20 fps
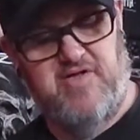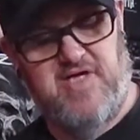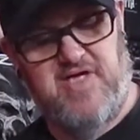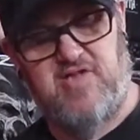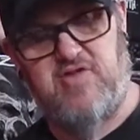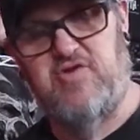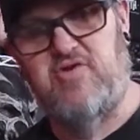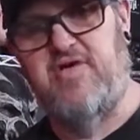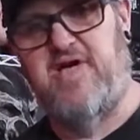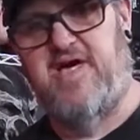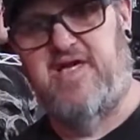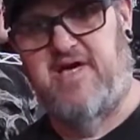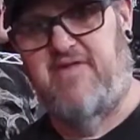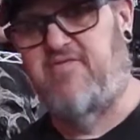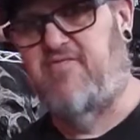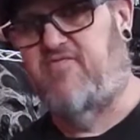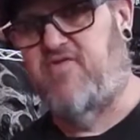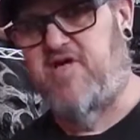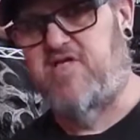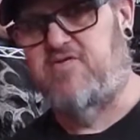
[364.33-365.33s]
Like, literally had to have
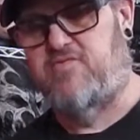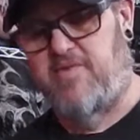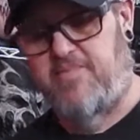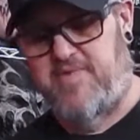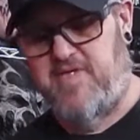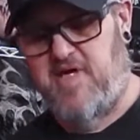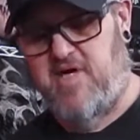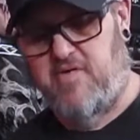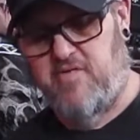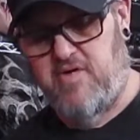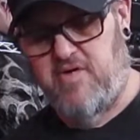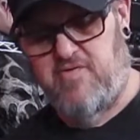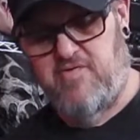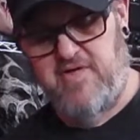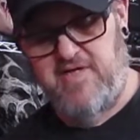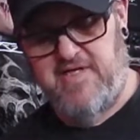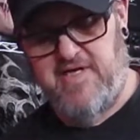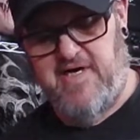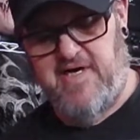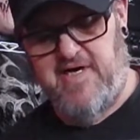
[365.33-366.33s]
the frets ripped out and
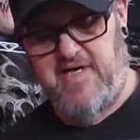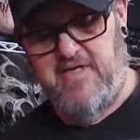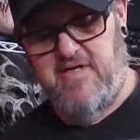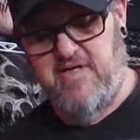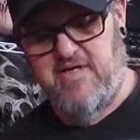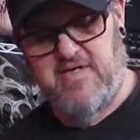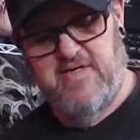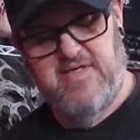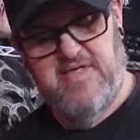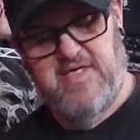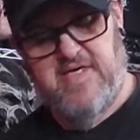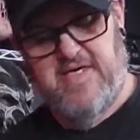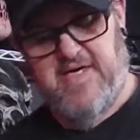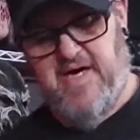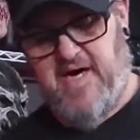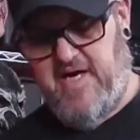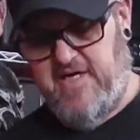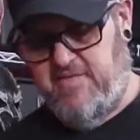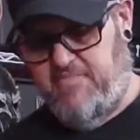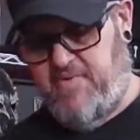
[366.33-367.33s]
redone.
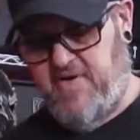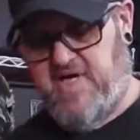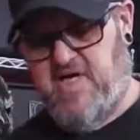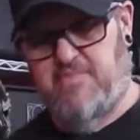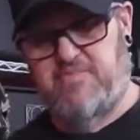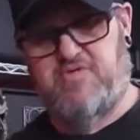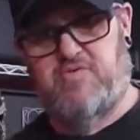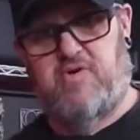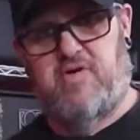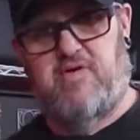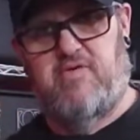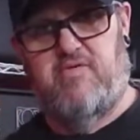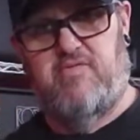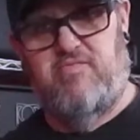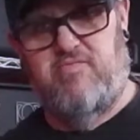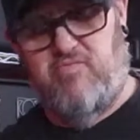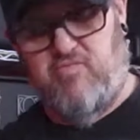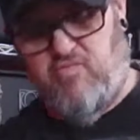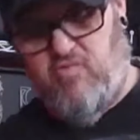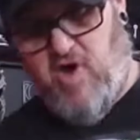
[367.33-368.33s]
The pickups were
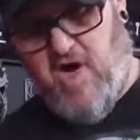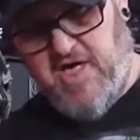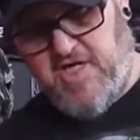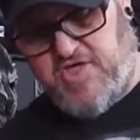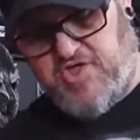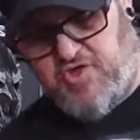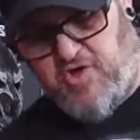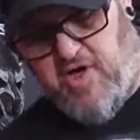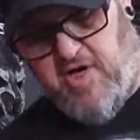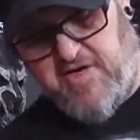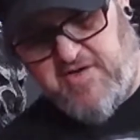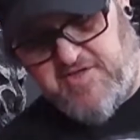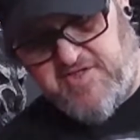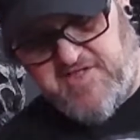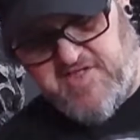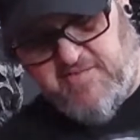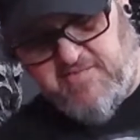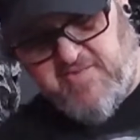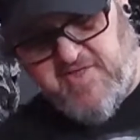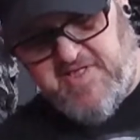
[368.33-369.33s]
Rocktron or
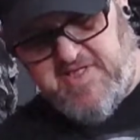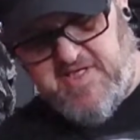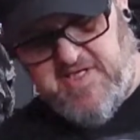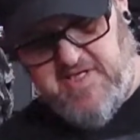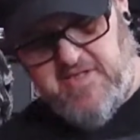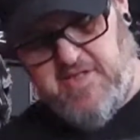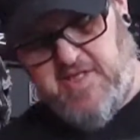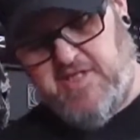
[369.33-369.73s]
something like that.